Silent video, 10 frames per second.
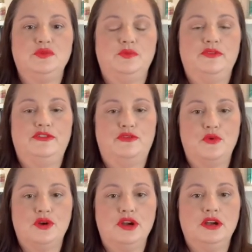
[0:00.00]

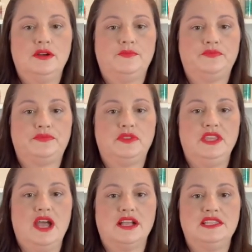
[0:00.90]
before
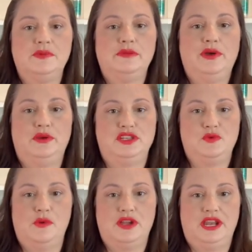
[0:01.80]
the occipital bone is
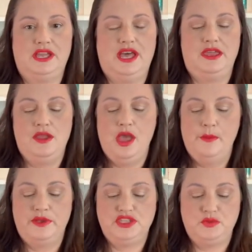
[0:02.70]
what we're gonna cut,
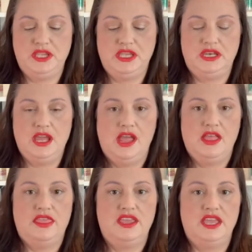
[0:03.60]
between
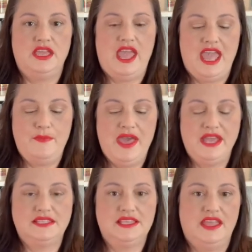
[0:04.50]
the
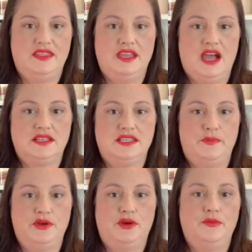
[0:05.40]
apex and the
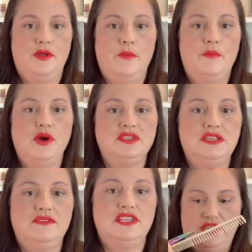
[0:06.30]
occipital. Most
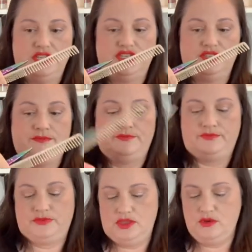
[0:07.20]
of the reach.
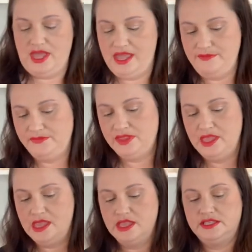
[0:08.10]
Okay,
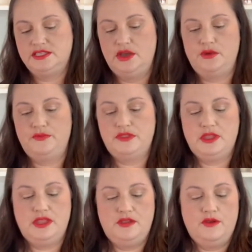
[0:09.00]
so
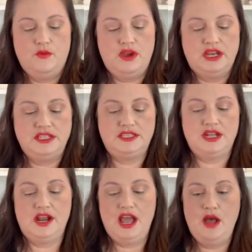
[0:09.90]
we're gonna
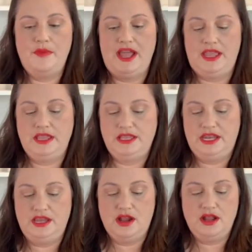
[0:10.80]
start out by
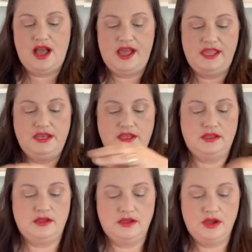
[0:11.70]
getting our guide.
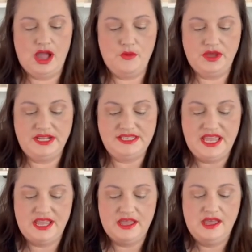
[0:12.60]
I wanna
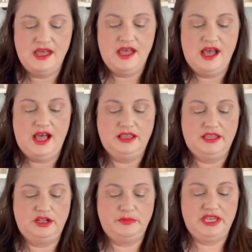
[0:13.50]
take a
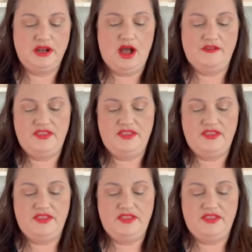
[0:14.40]
little bit off the